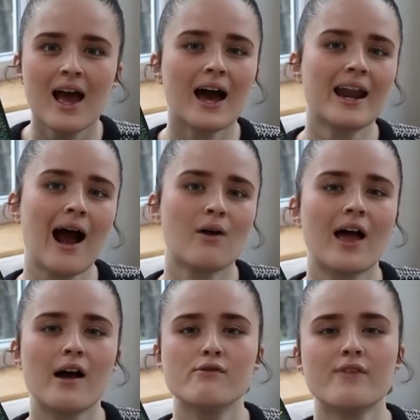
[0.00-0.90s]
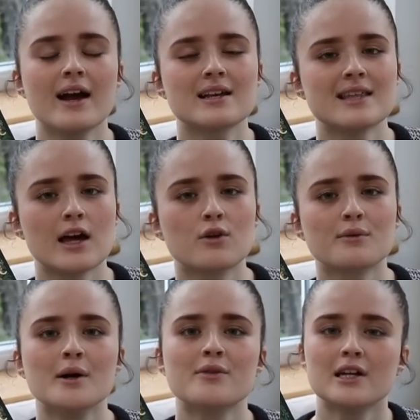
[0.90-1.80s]
and how that affects their
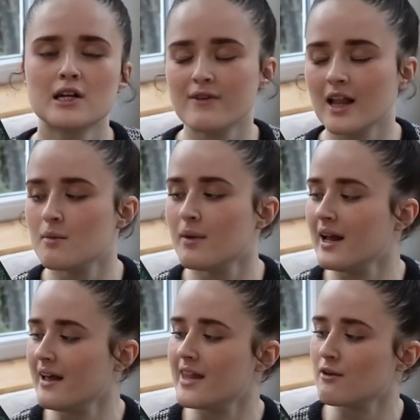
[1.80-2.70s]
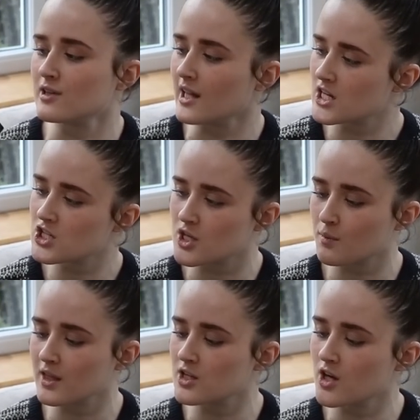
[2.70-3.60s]
growth and development in their relationship
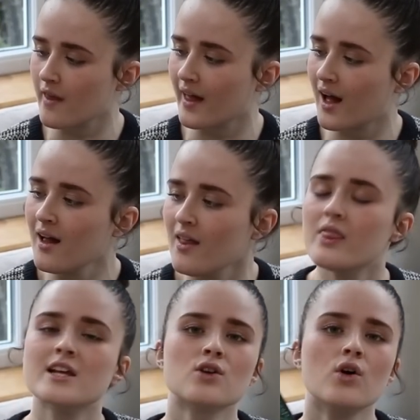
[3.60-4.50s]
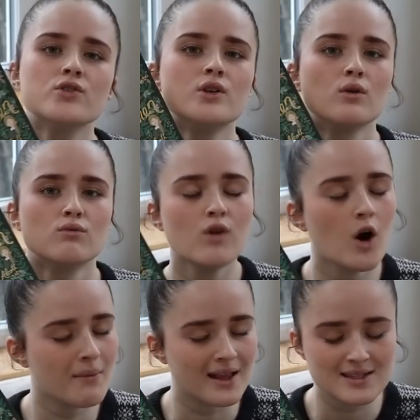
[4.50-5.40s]
with each other. There's also
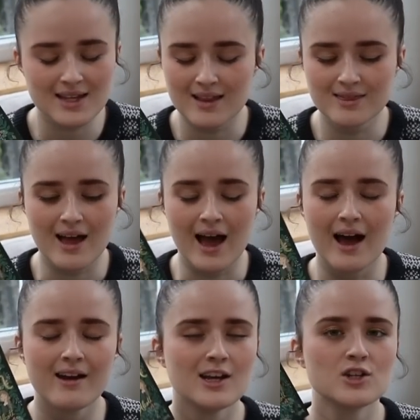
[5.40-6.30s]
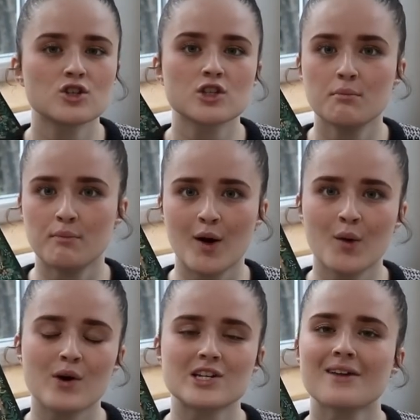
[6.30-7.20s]
romance in there, and it is just a
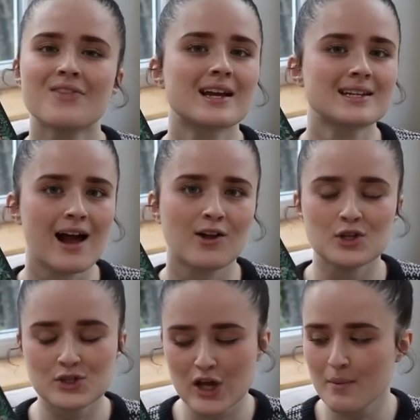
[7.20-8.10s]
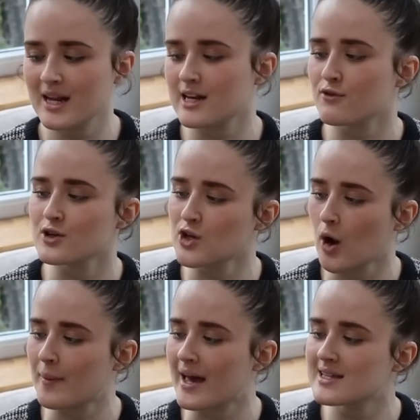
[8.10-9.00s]
book which I think tackles so many different
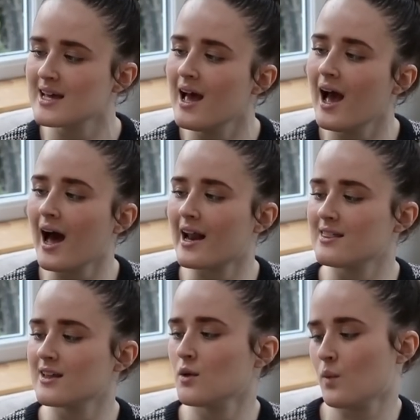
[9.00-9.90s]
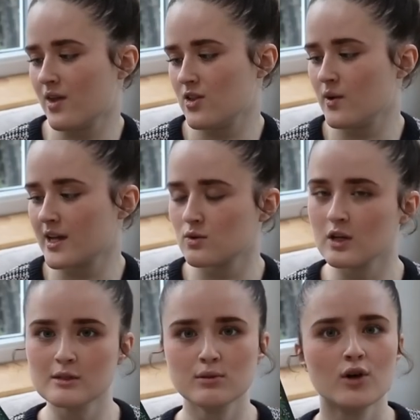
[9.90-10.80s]
topics. And I think the way that you get to
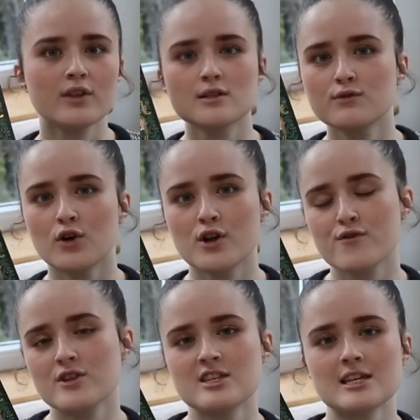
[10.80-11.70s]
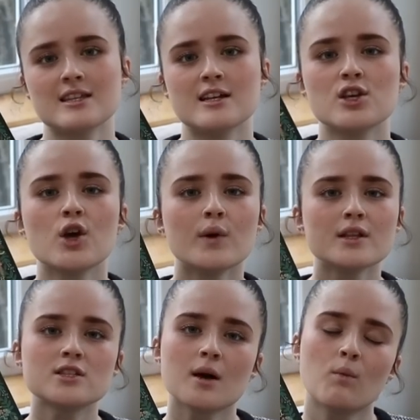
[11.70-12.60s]
explore these four different sisters who in
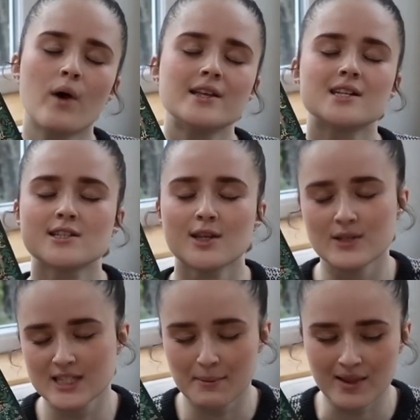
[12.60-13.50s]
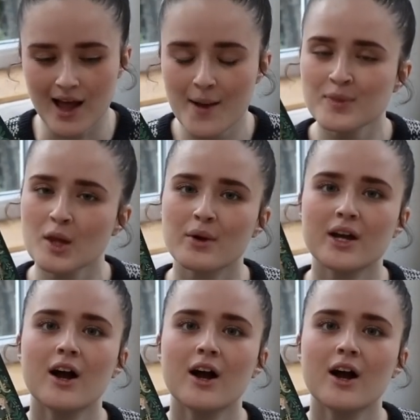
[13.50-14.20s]
some ways are so similar but in